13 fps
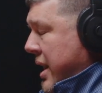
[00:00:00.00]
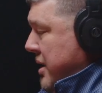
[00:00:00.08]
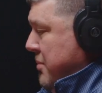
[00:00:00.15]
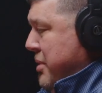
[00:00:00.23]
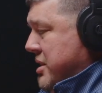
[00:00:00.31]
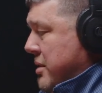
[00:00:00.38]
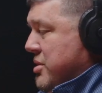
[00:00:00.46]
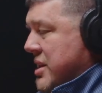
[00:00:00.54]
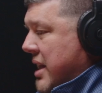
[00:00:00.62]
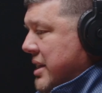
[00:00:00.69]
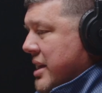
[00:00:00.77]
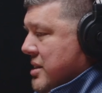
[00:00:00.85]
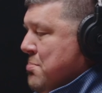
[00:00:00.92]
and Bishop
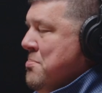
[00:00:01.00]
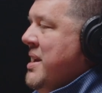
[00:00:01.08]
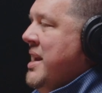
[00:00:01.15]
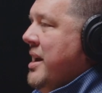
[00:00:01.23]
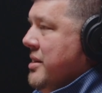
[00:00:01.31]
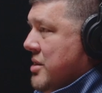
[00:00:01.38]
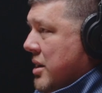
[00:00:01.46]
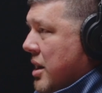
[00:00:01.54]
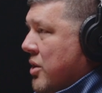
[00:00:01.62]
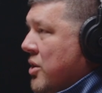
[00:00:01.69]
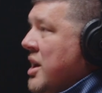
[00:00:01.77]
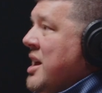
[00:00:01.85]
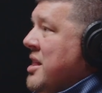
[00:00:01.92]
said this many years ago,